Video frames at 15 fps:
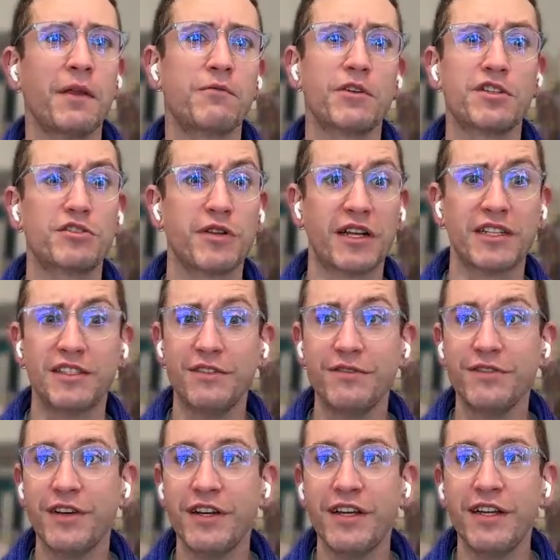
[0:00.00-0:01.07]

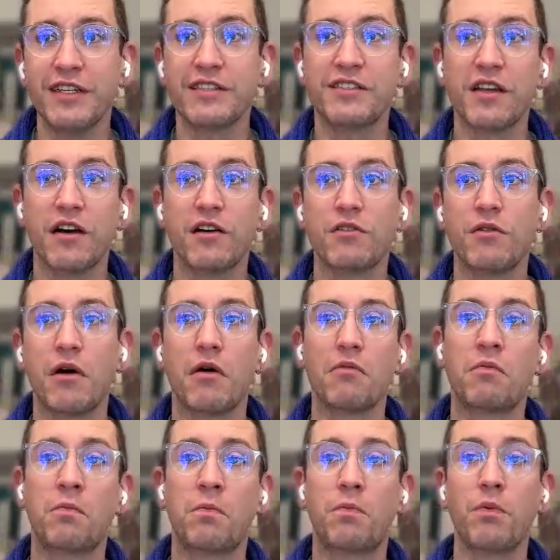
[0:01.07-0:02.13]
restrictive. So
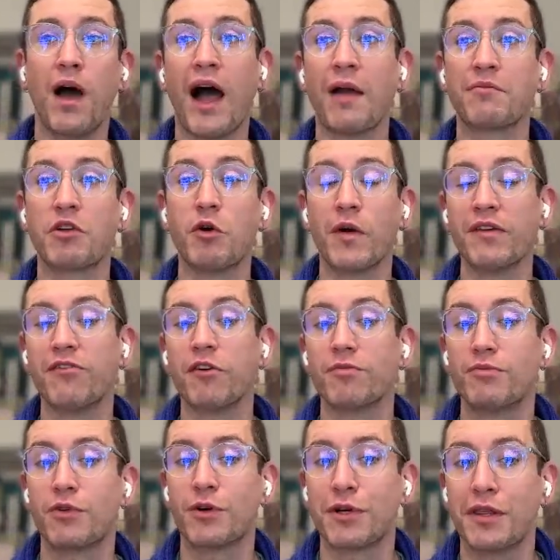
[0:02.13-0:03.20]
I'm going for
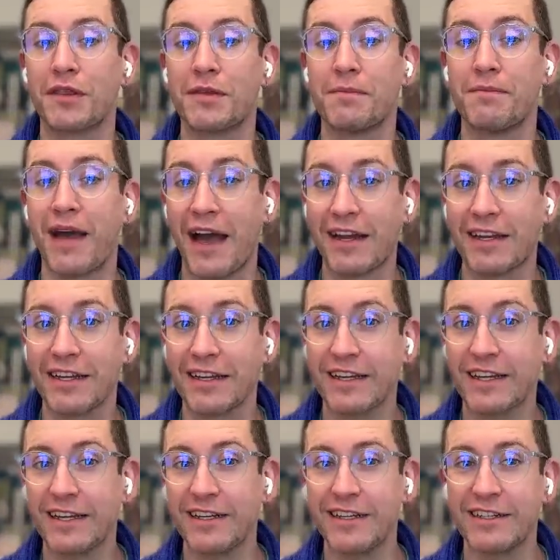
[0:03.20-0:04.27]
more thematic
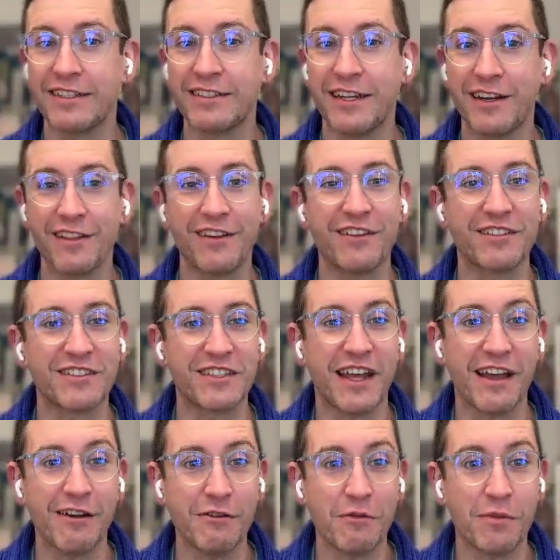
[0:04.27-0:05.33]
knit alongs
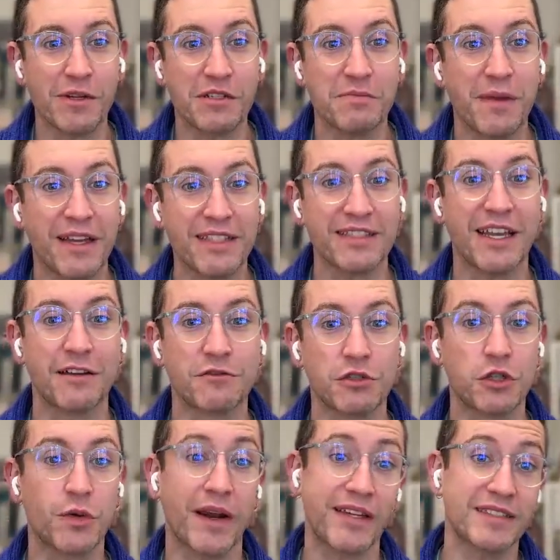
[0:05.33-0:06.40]
now, which might sound
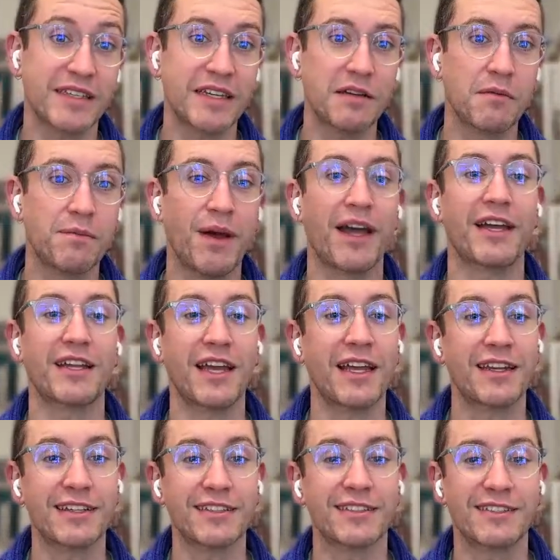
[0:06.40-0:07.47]
crazy, but
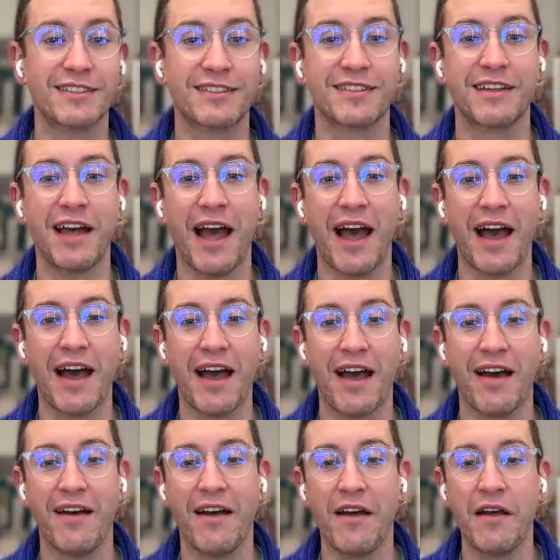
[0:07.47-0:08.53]
it is
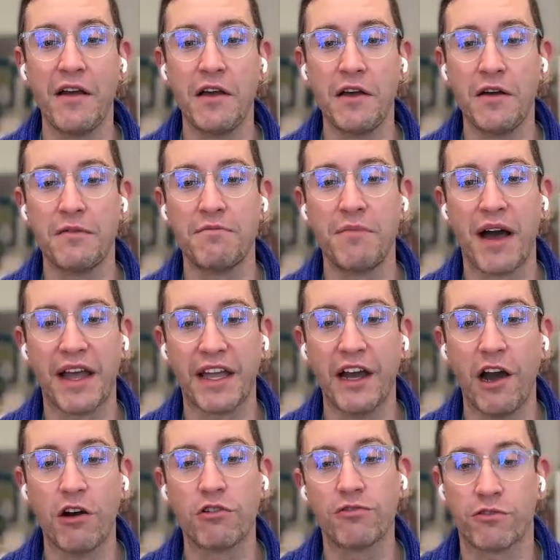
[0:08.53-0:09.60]
my
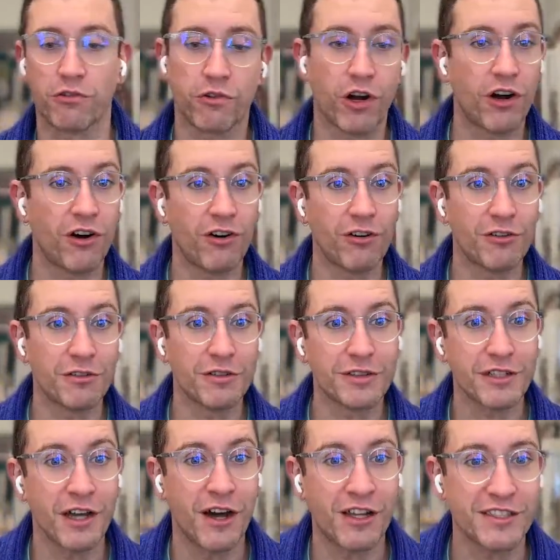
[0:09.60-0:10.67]
overall
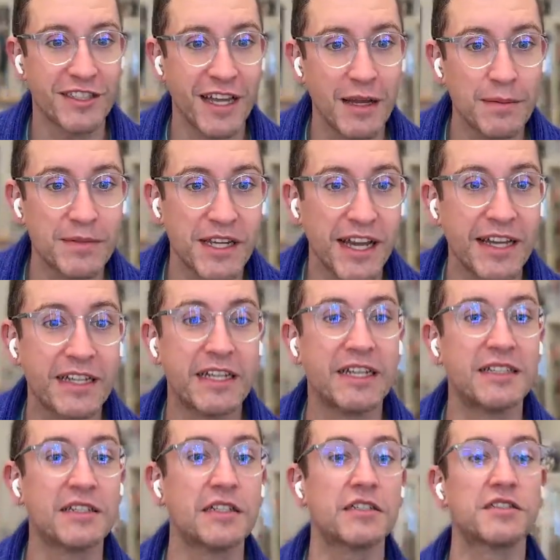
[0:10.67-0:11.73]
concept.
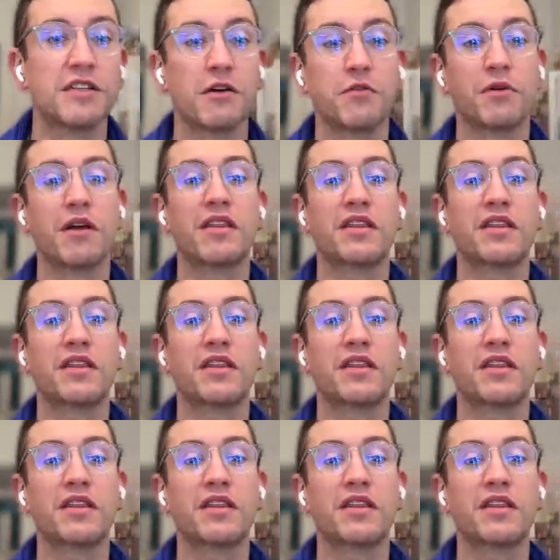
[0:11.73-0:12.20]
And so